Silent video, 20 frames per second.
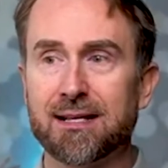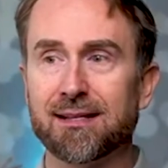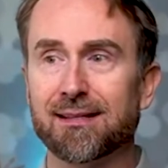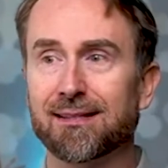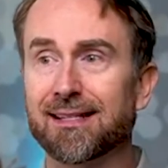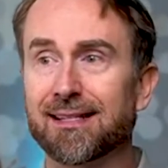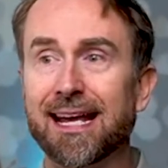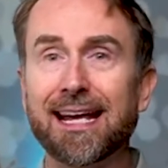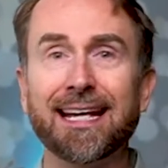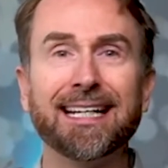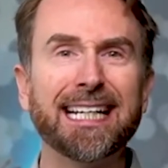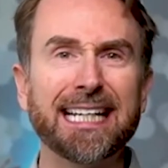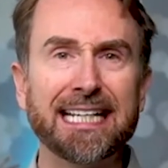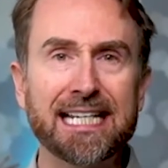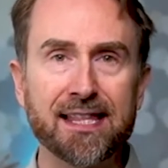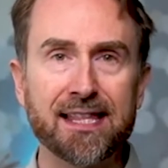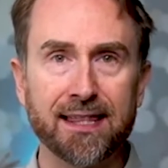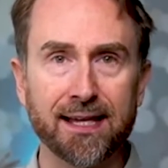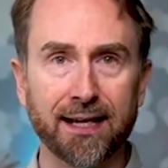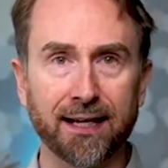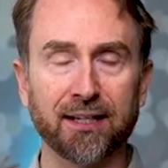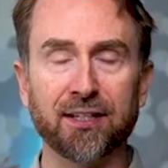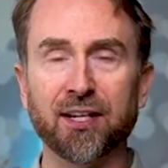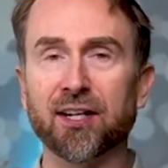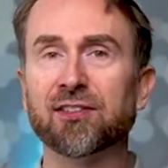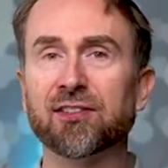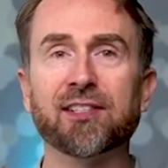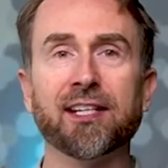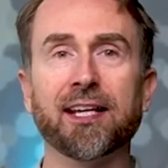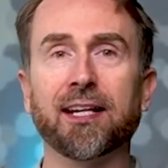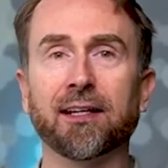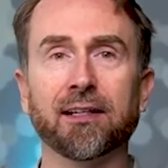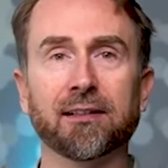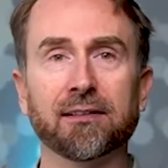saying anything, enunciating